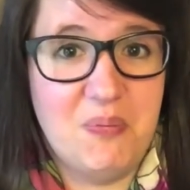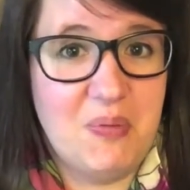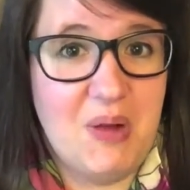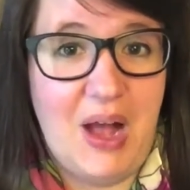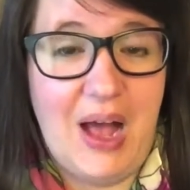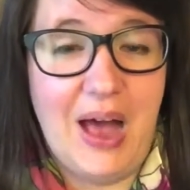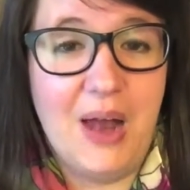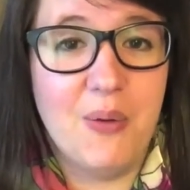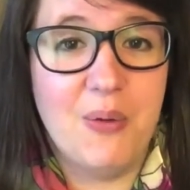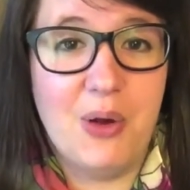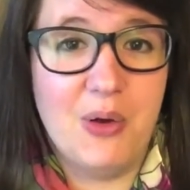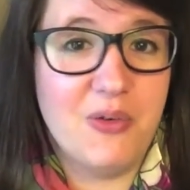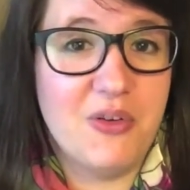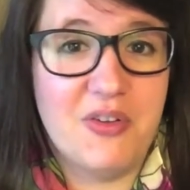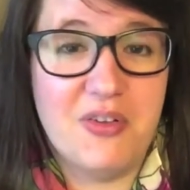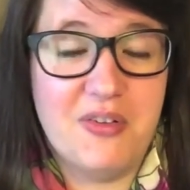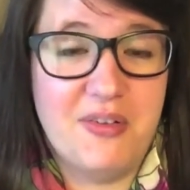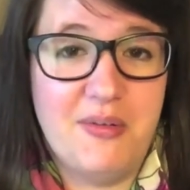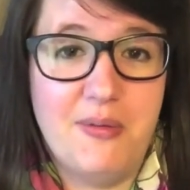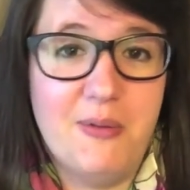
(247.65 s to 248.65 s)
I don't know,
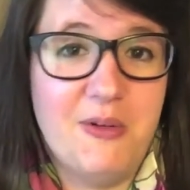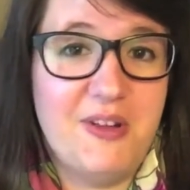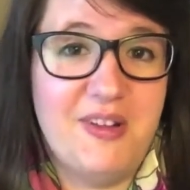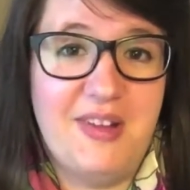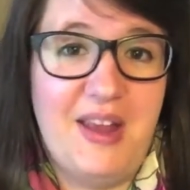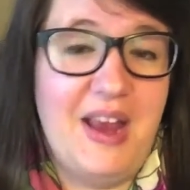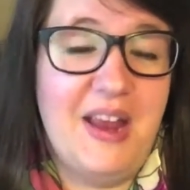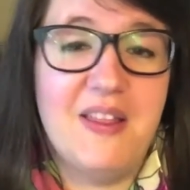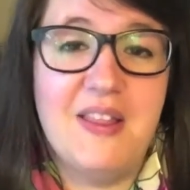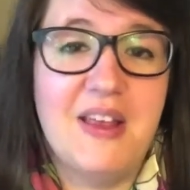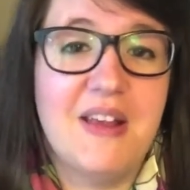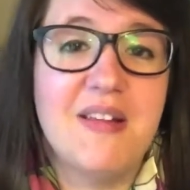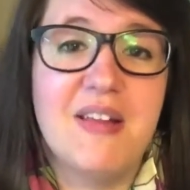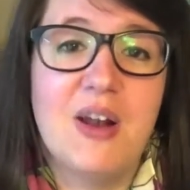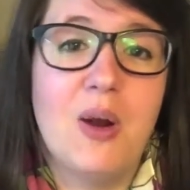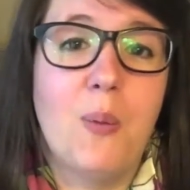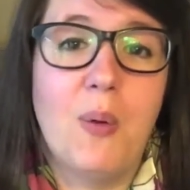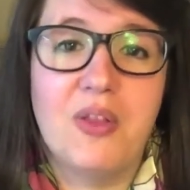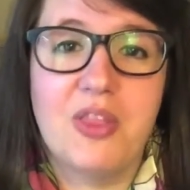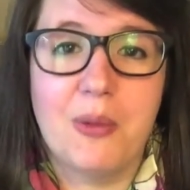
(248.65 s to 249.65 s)
just saying things they
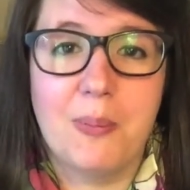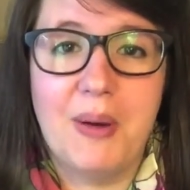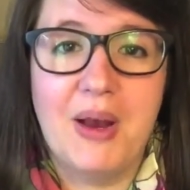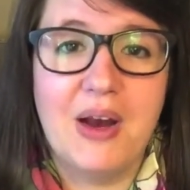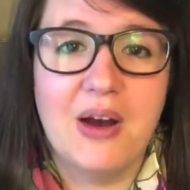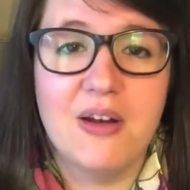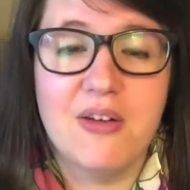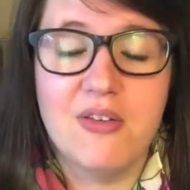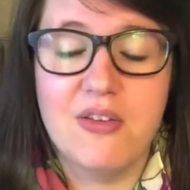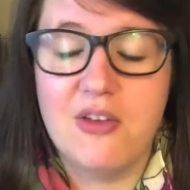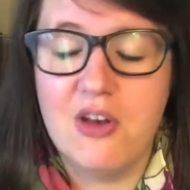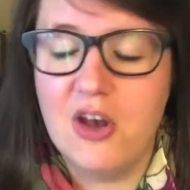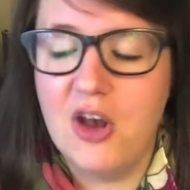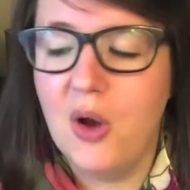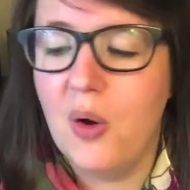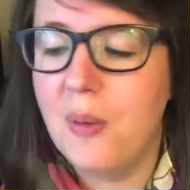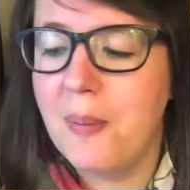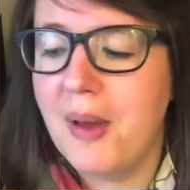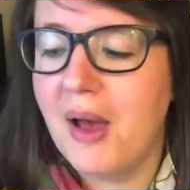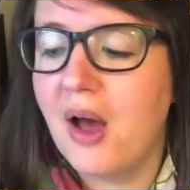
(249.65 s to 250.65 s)
don't want their parents to
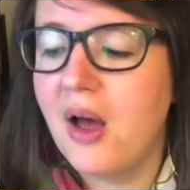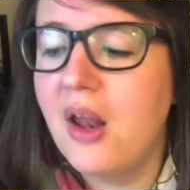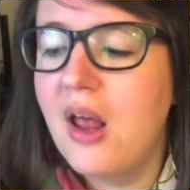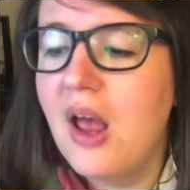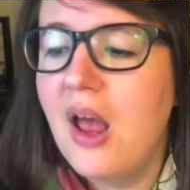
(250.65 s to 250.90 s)
know about.